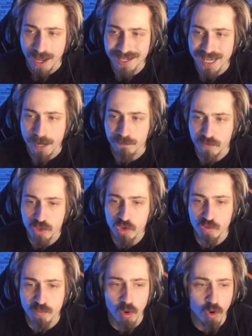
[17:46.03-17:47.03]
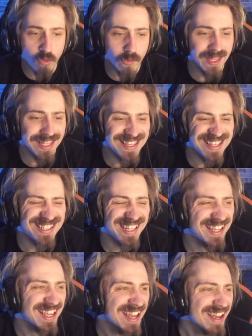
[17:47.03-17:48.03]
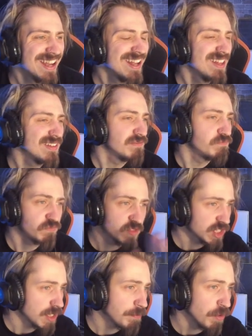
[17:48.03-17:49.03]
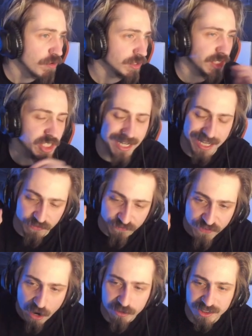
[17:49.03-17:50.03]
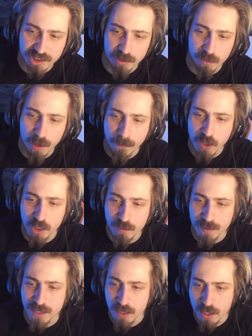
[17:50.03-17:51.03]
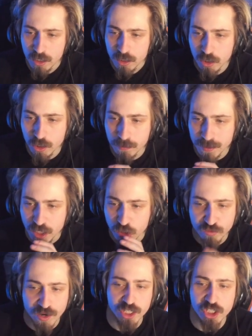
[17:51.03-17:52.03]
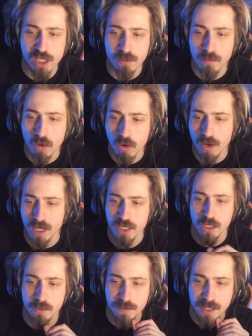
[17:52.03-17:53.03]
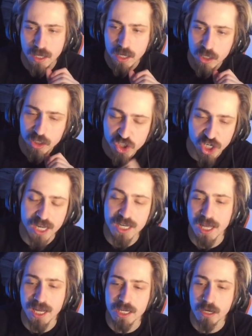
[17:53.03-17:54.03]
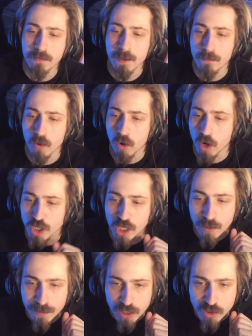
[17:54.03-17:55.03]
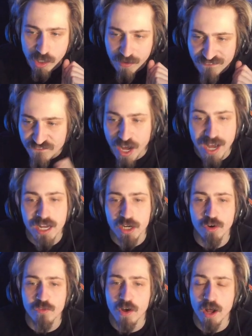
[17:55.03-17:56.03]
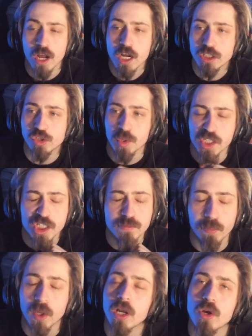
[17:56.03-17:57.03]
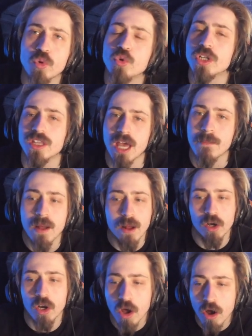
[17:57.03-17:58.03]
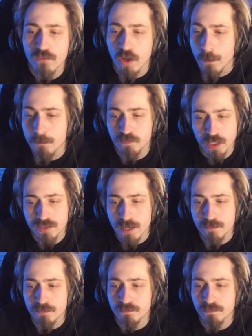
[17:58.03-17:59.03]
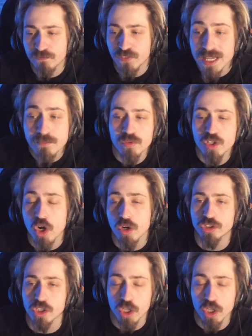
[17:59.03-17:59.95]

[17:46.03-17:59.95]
again, small, easy, simple rotation. It's very similar, but you're gonna be crushing more, and you're gonna be chain lightning a bit more, and you're gonna be using Fire Nova to explode them flame shocks that